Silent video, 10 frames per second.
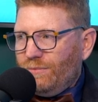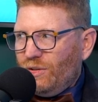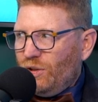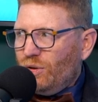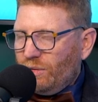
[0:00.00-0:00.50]

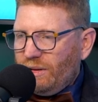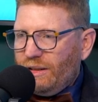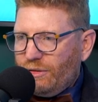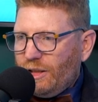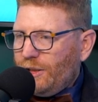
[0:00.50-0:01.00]
you're
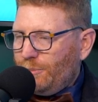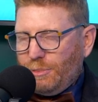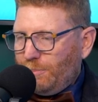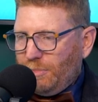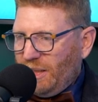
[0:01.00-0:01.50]
literally
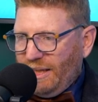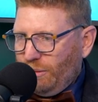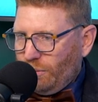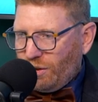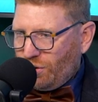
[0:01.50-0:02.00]
playing
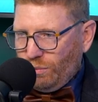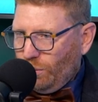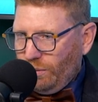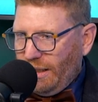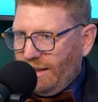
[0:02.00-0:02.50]
Russian
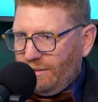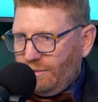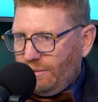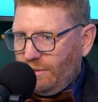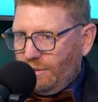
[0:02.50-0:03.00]
roulette.
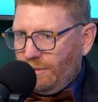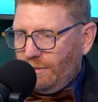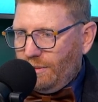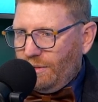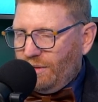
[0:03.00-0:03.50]

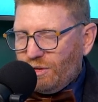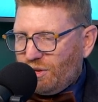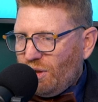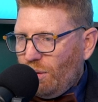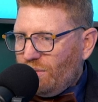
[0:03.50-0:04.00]

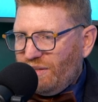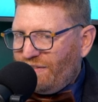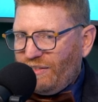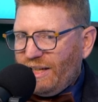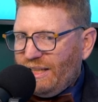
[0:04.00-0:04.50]
There's no
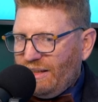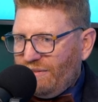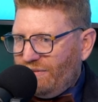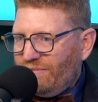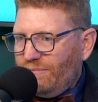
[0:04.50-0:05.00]

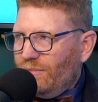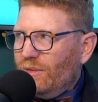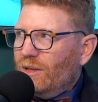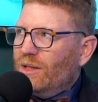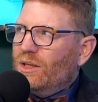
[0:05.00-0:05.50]
defining
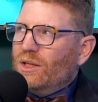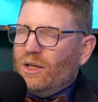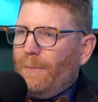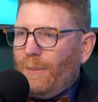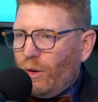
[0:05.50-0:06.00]

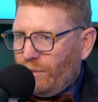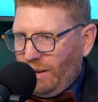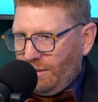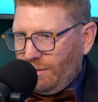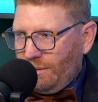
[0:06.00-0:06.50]

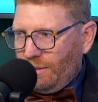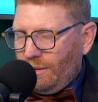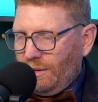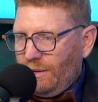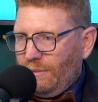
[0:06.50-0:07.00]
component,
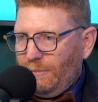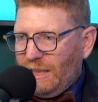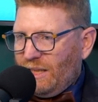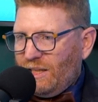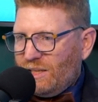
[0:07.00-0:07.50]

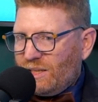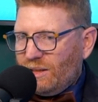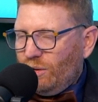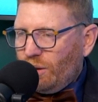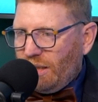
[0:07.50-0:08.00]
because
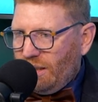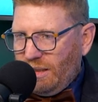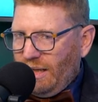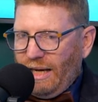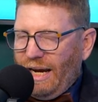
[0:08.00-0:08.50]
look
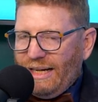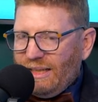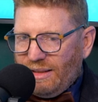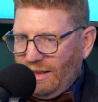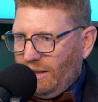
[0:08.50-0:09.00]
at
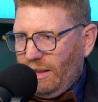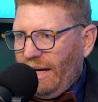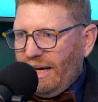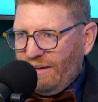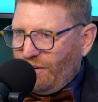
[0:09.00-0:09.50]
anything.
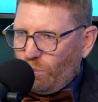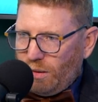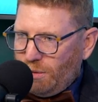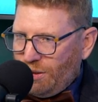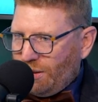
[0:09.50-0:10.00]
Hey, if I win
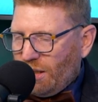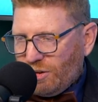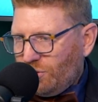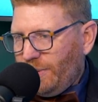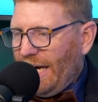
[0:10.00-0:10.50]
$1 million,
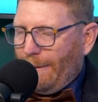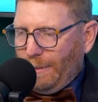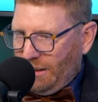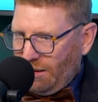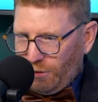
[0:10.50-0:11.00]
I'll be
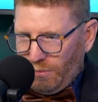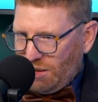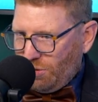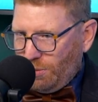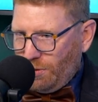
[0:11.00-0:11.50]
happy, and then they're
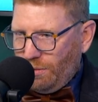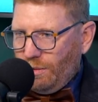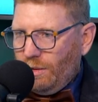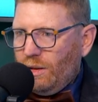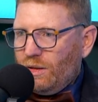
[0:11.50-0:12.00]
miserable.
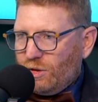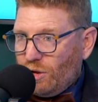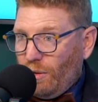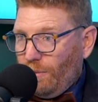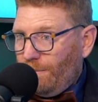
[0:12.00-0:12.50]

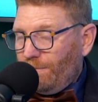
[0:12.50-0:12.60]
So